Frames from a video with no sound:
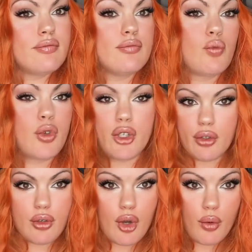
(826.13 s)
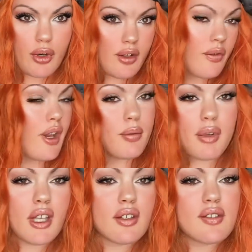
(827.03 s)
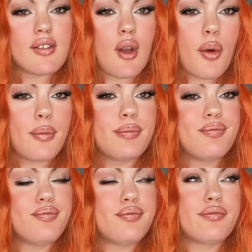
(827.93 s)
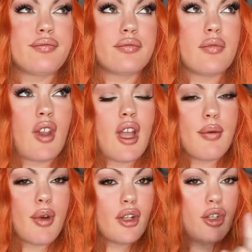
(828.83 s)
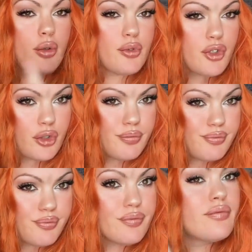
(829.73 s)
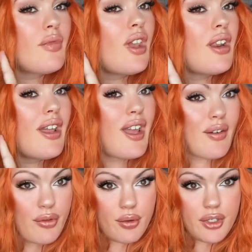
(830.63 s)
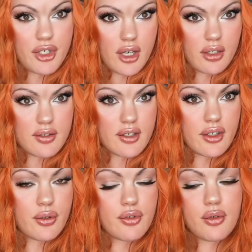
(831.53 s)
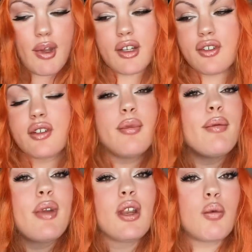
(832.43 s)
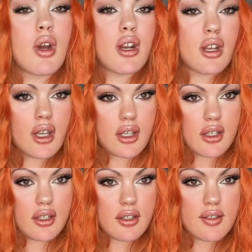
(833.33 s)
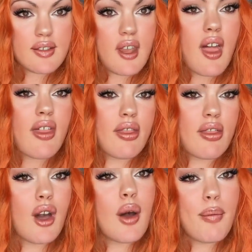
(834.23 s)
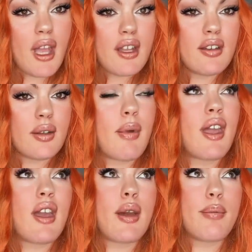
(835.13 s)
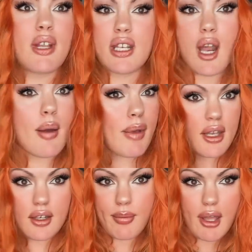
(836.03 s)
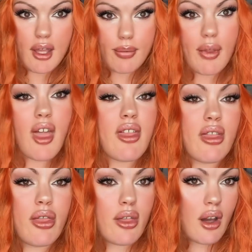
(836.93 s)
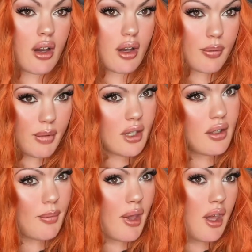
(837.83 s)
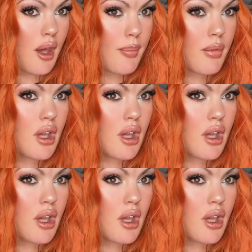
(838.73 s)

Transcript: where you know where to find me. So I am on YouTube. And I have 3 channels on YouTube actually. My main one is The Mandi Mayhem, not Mandi Mayhem, The Mandi Mayhem.